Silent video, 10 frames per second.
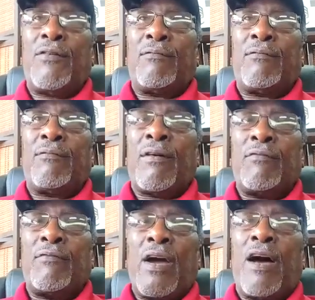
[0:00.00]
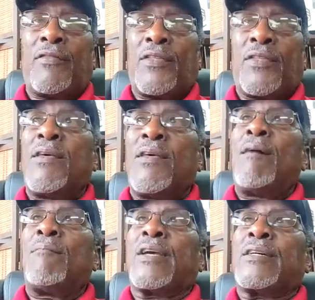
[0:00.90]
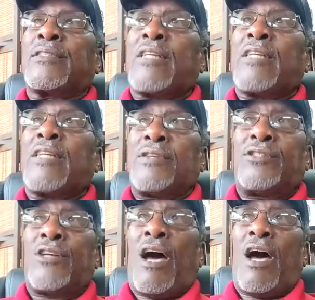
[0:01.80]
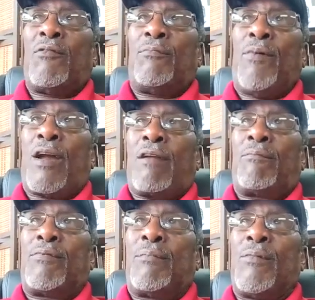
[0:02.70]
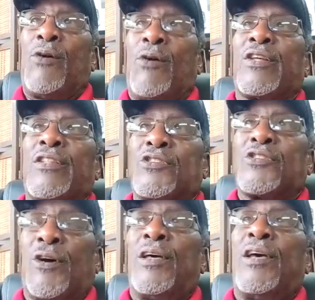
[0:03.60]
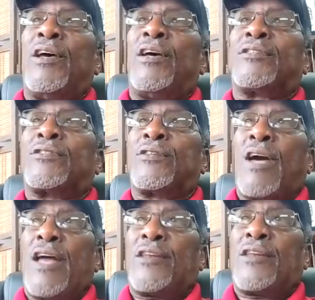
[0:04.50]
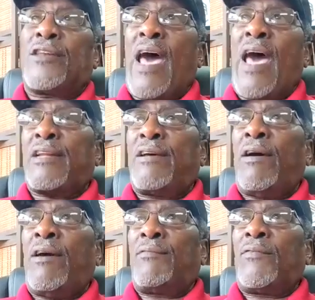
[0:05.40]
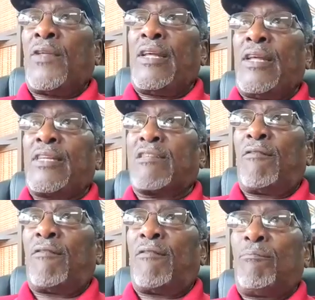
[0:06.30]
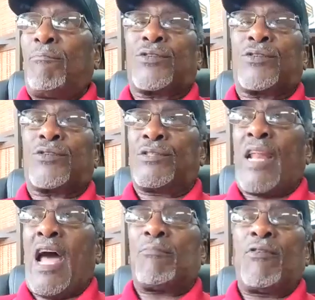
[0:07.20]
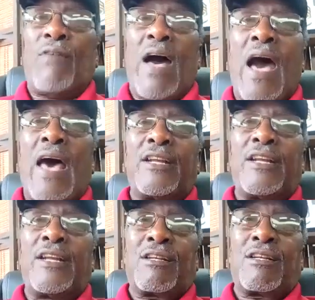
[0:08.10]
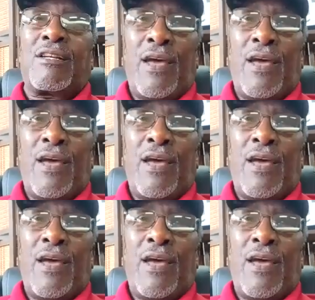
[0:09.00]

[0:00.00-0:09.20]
of the author, because that was their job. A part of promoting this book is to contact the list of bookstores that I provided to them,